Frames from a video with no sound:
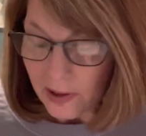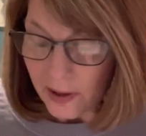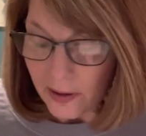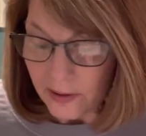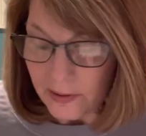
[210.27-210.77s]

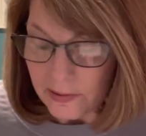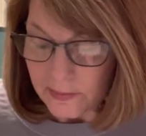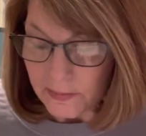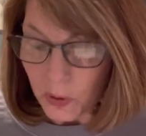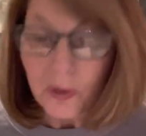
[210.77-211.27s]

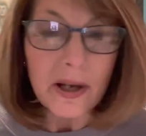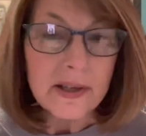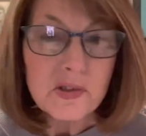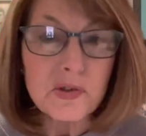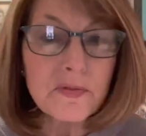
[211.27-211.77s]
or
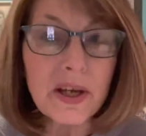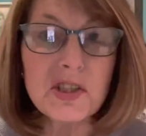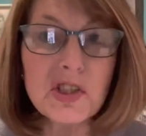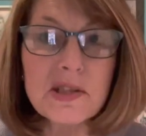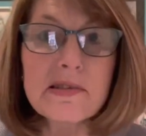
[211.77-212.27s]
extra
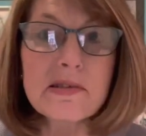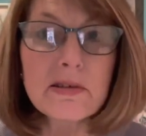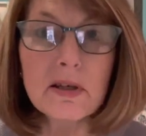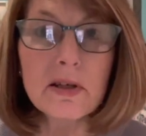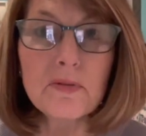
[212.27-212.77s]
veggies
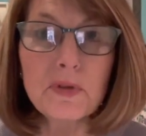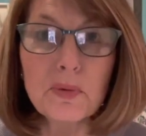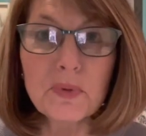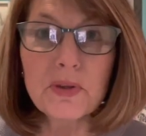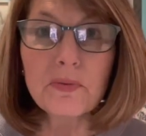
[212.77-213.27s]
if you
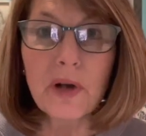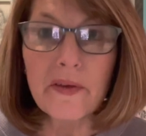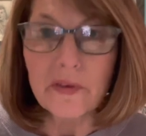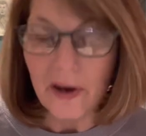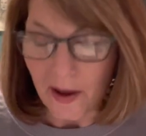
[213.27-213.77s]
would
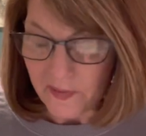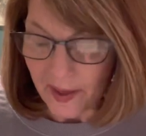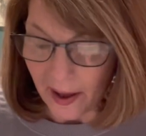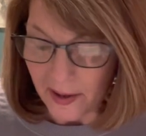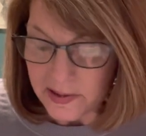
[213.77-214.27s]
rather have
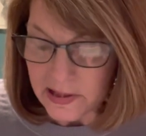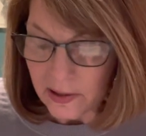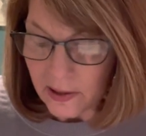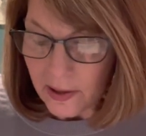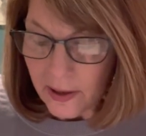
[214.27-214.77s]
that.
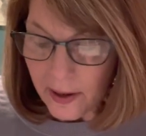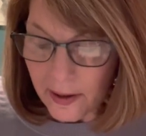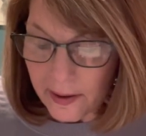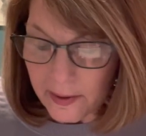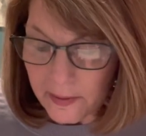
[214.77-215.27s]

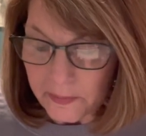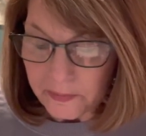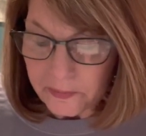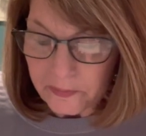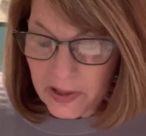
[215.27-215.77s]

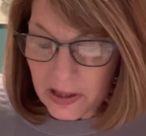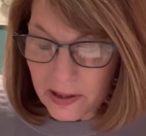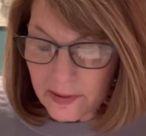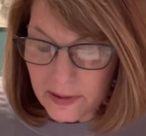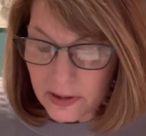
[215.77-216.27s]

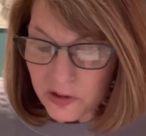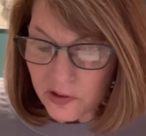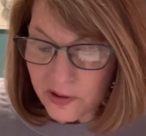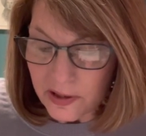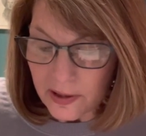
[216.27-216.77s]
And then
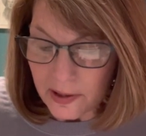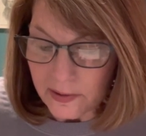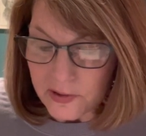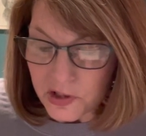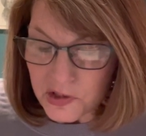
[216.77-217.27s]
you
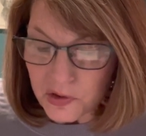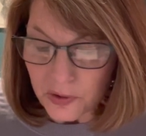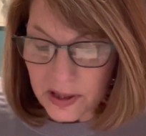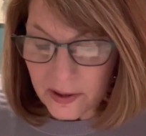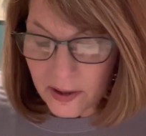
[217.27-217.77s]
can just
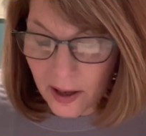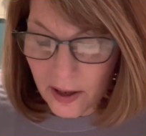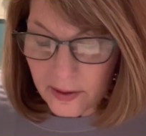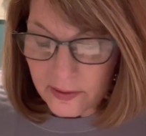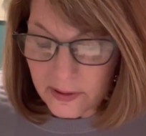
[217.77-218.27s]

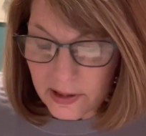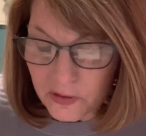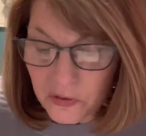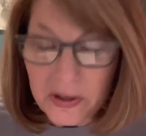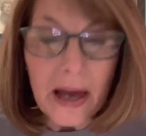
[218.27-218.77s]
get
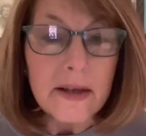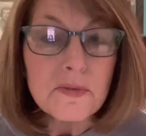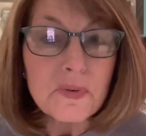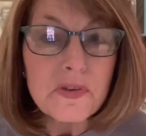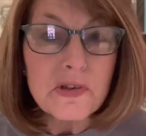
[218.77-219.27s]

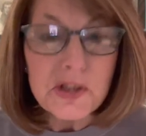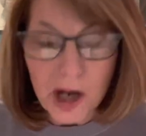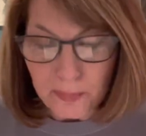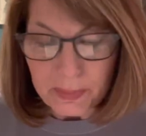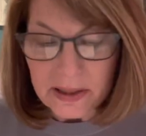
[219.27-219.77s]
creative with your
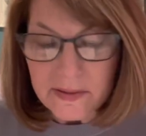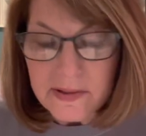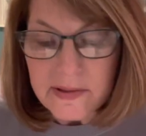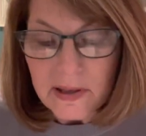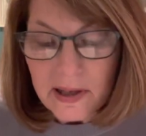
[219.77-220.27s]
toppings.